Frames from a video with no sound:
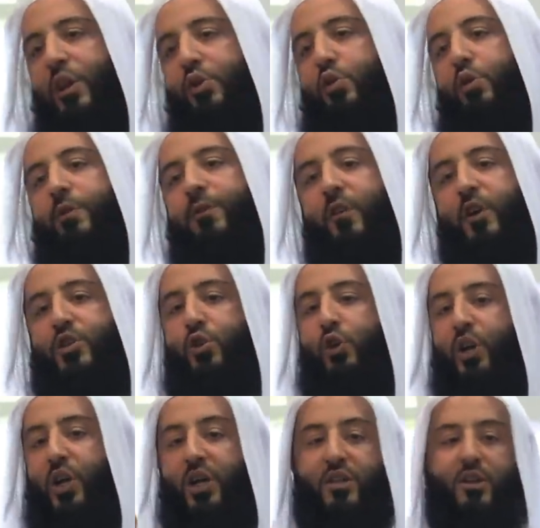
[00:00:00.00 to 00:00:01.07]
you
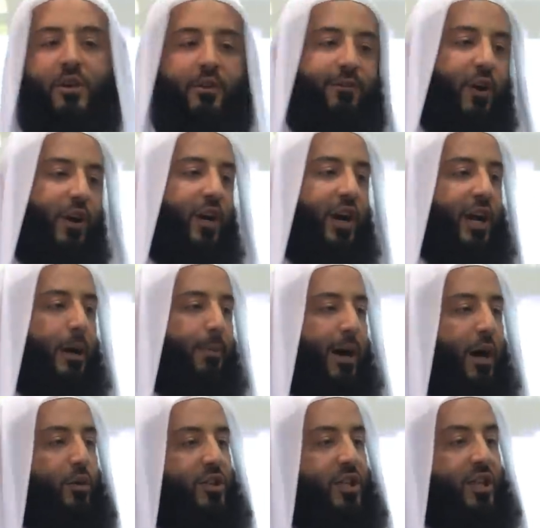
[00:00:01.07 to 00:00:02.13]
forsook it, forgot
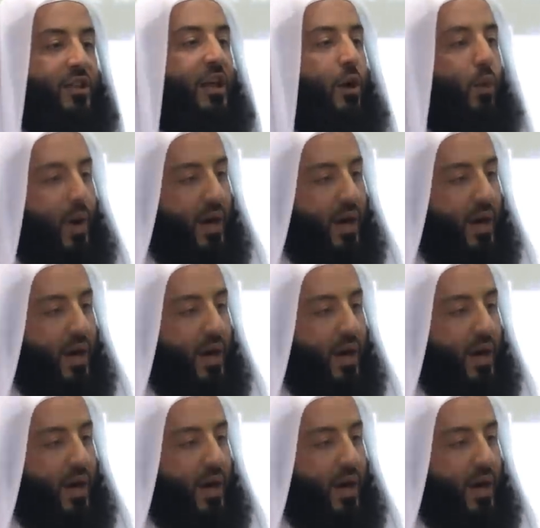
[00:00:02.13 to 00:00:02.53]
about it.